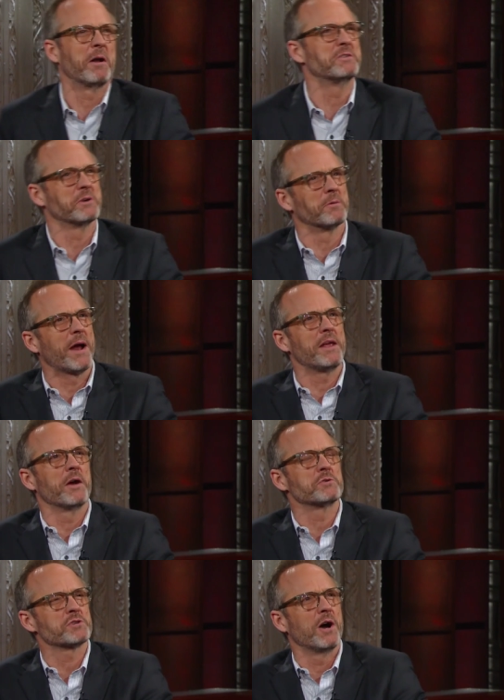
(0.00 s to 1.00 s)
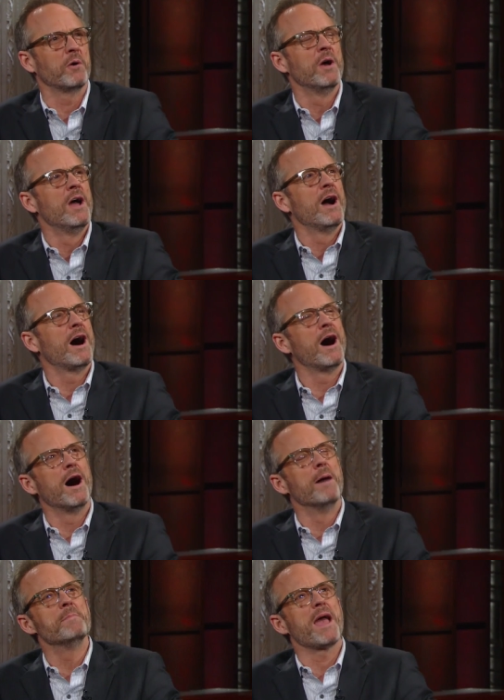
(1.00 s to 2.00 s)
to do a radio show.
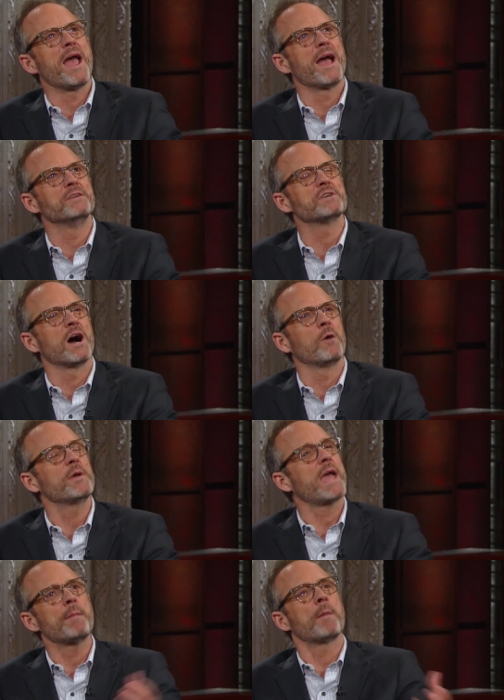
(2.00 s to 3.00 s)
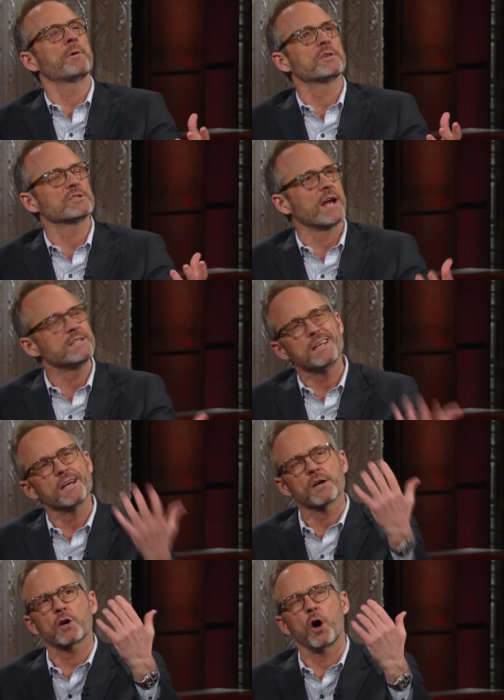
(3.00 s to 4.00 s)
We came up with this
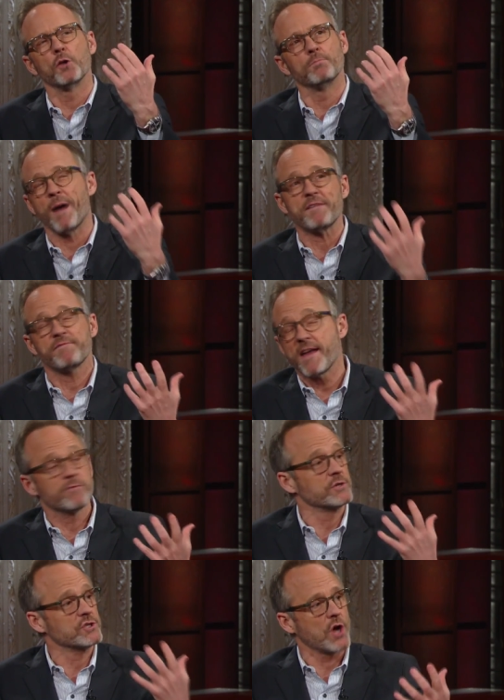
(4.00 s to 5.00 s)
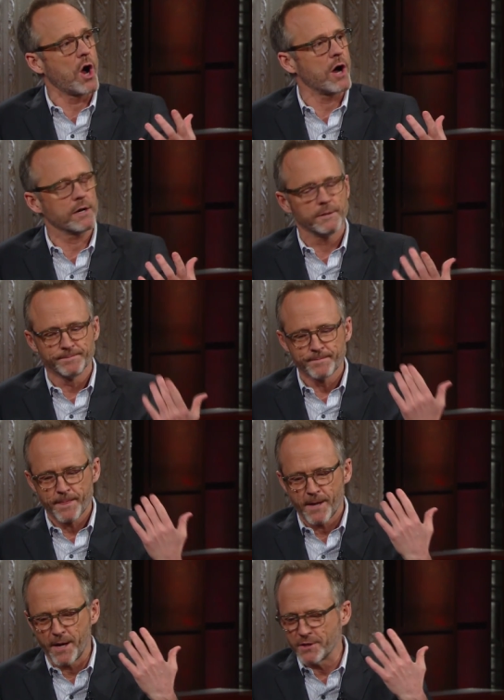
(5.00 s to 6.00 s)
idea called My Favorite Song.
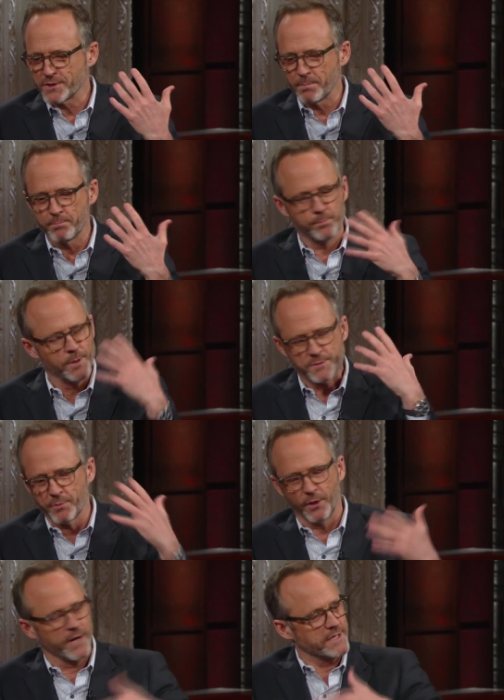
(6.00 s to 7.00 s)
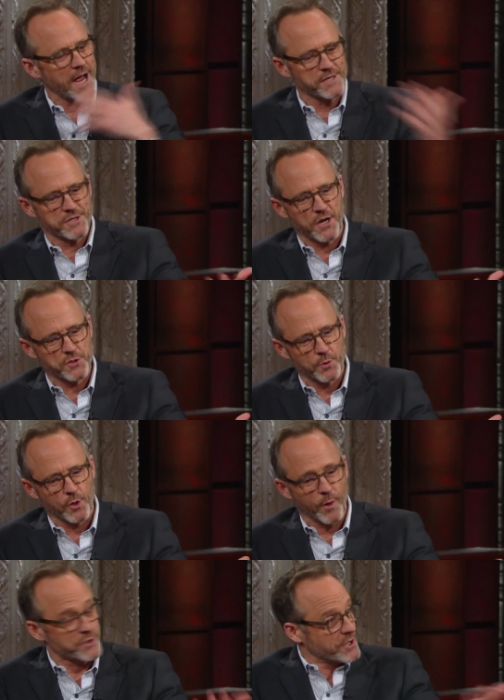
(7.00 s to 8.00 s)
And it's brilliant. I send you a
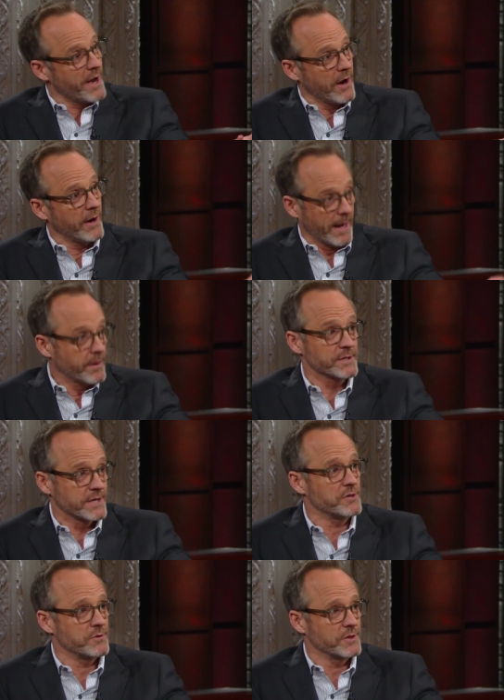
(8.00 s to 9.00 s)
questionnaire, and I'm going to send you